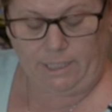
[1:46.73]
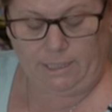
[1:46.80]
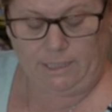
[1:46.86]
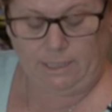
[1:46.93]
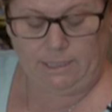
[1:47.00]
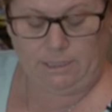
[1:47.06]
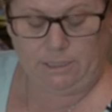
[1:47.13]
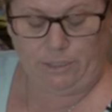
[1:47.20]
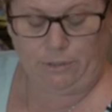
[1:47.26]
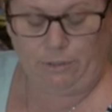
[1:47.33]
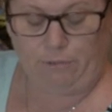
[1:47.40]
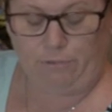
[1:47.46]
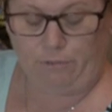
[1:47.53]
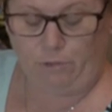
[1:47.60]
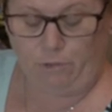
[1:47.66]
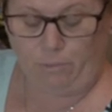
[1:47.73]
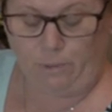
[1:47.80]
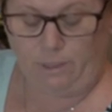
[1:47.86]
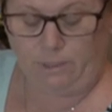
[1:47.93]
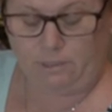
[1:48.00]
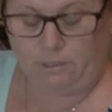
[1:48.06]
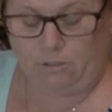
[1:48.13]
and the interior food
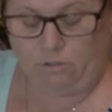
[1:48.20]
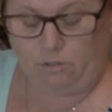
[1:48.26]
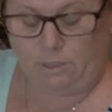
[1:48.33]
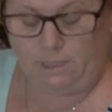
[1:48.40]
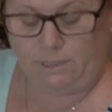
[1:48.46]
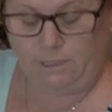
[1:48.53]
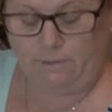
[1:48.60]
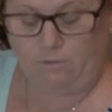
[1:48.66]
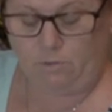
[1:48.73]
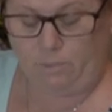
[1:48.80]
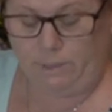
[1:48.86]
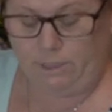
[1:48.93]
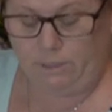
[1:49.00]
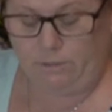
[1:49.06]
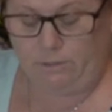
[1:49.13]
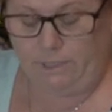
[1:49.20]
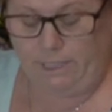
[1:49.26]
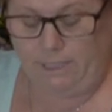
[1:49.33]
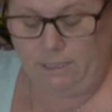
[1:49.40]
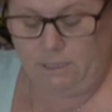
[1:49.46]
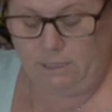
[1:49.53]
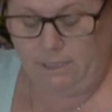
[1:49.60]
well is constructed of 22
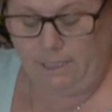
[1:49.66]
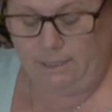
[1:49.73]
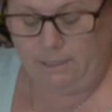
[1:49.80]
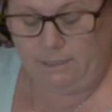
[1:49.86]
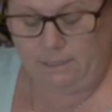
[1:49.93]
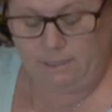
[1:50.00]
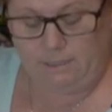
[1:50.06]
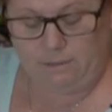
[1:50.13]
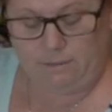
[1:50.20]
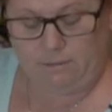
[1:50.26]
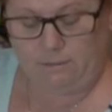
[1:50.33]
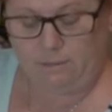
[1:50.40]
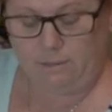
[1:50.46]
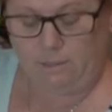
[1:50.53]
gauge stainless steel